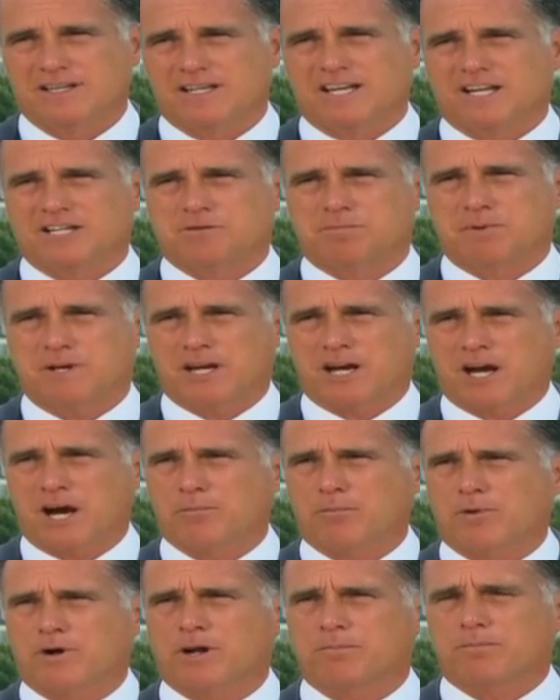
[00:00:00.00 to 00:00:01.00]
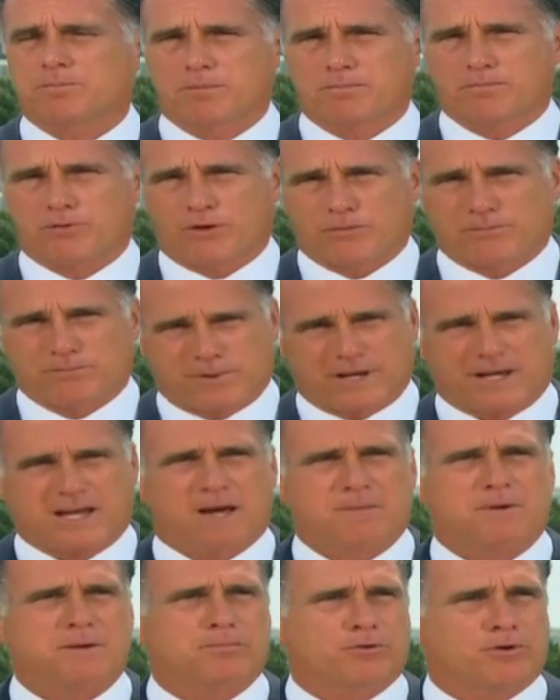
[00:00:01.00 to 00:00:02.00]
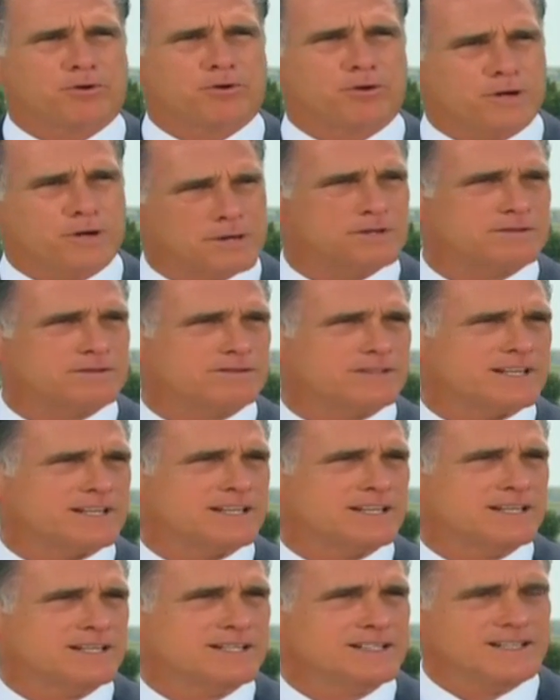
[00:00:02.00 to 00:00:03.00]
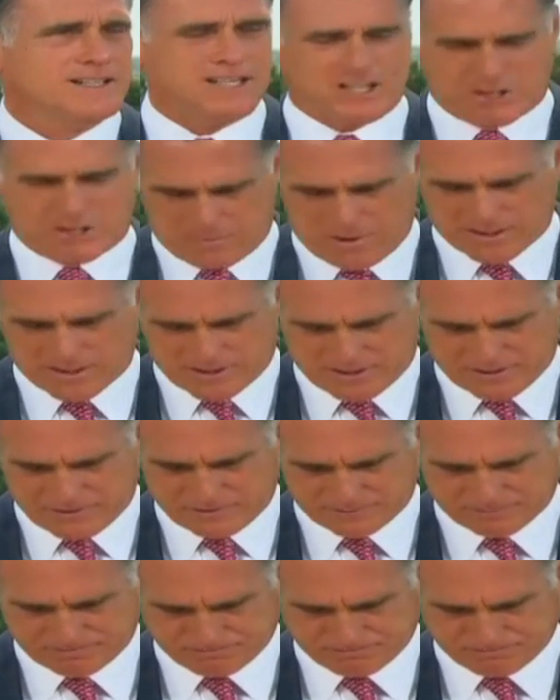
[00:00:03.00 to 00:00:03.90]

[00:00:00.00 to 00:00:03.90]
It's becoming prohibitively expensive.